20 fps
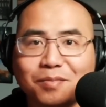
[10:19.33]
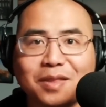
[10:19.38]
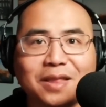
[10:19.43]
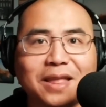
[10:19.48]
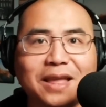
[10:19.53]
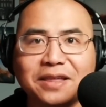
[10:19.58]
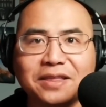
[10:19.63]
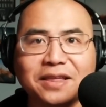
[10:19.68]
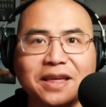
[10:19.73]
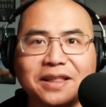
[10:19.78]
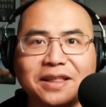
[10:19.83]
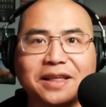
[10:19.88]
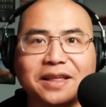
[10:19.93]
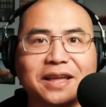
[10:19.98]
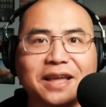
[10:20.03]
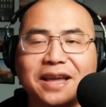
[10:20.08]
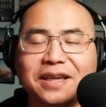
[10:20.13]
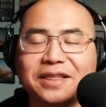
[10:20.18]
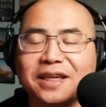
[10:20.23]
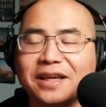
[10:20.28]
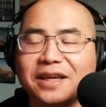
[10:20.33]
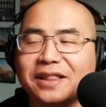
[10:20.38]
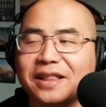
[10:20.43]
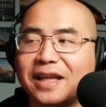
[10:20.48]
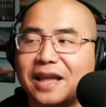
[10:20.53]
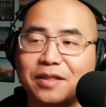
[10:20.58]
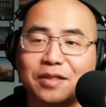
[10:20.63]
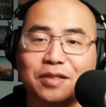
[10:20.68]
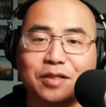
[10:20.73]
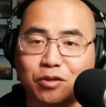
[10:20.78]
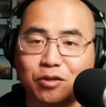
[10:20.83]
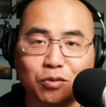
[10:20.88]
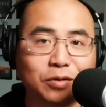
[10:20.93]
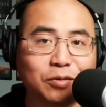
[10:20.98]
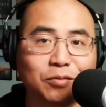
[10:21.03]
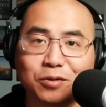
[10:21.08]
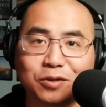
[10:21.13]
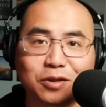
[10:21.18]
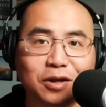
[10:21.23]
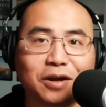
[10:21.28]
exactly. And this
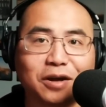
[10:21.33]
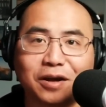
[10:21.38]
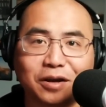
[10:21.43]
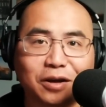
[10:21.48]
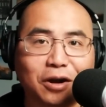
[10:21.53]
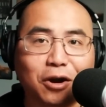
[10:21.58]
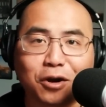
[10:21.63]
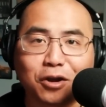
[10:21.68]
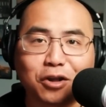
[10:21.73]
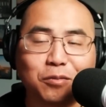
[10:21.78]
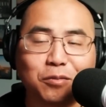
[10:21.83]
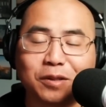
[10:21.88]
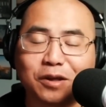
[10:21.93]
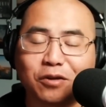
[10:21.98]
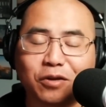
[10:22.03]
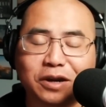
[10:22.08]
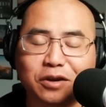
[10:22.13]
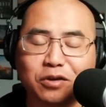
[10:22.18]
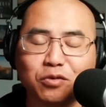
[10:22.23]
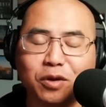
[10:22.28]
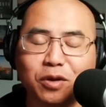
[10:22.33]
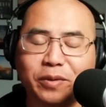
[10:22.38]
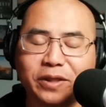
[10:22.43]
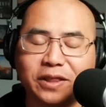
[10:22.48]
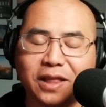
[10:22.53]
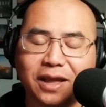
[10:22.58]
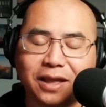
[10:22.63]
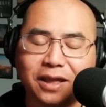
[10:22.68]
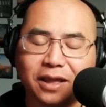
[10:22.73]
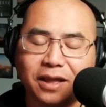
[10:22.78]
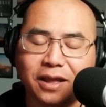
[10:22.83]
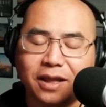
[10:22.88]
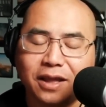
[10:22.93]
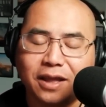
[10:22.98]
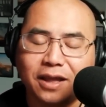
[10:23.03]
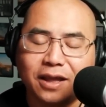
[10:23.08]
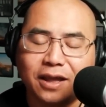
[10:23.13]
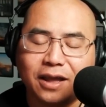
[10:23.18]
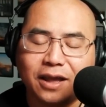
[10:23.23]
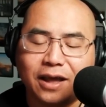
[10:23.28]
one was arguably correct as well. But like,
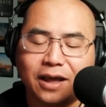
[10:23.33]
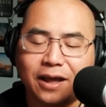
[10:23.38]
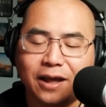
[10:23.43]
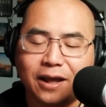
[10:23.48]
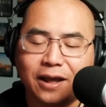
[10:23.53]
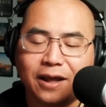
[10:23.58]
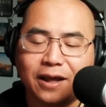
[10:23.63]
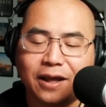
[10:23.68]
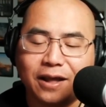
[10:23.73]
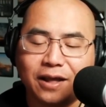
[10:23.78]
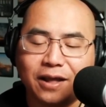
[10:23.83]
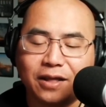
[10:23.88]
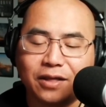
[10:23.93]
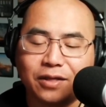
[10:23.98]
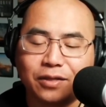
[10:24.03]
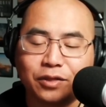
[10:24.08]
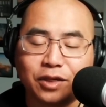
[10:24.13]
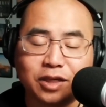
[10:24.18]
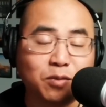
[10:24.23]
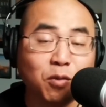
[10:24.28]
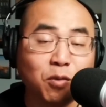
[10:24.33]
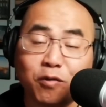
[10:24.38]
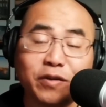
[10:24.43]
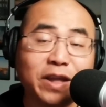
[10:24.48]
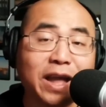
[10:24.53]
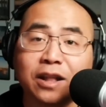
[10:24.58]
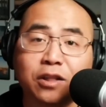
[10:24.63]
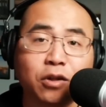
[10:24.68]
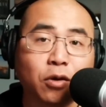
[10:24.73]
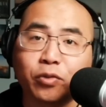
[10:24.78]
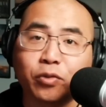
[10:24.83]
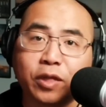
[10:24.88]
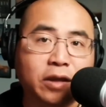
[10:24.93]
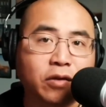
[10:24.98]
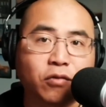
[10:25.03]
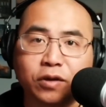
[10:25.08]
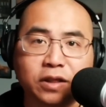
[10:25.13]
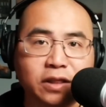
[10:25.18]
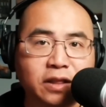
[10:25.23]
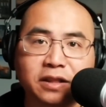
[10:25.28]
this movie, I don't
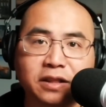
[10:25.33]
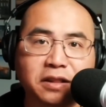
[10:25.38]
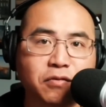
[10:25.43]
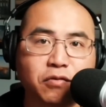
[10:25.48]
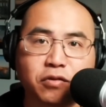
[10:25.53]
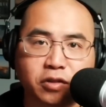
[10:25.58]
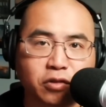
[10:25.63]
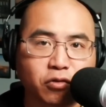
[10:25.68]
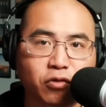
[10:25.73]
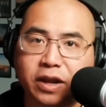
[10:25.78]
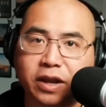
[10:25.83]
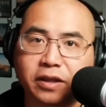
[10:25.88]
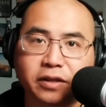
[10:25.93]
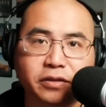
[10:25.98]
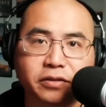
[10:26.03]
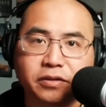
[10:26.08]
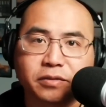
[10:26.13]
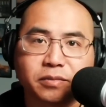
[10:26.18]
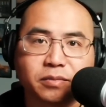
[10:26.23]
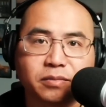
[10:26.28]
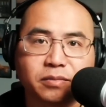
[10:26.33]
think really delivers on the great kills.